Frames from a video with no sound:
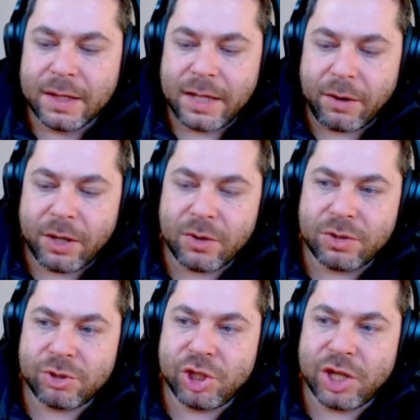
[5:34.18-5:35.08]
Now, he
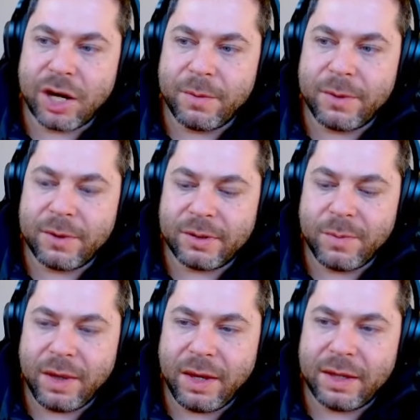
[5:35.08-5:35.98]
also shared with
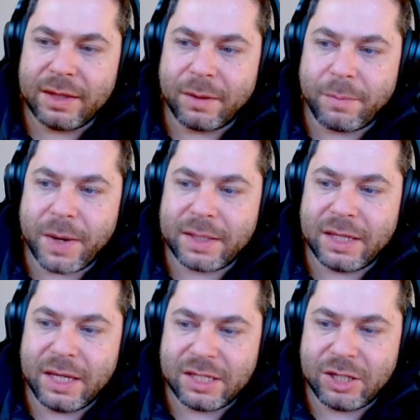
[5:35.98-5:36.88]
me the pet
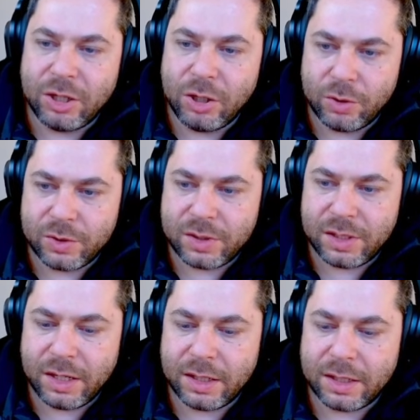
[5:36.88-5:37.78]
he's
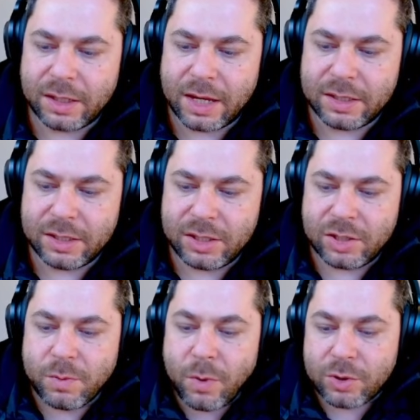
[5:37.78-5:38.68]
using, and this
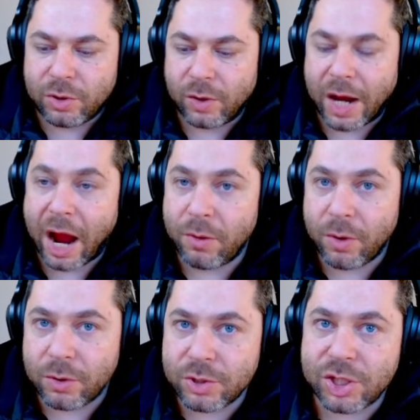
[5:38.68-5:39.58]
is Mossrock
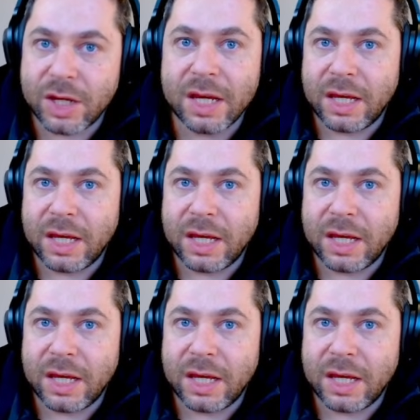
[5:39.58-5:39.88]
Aurochs,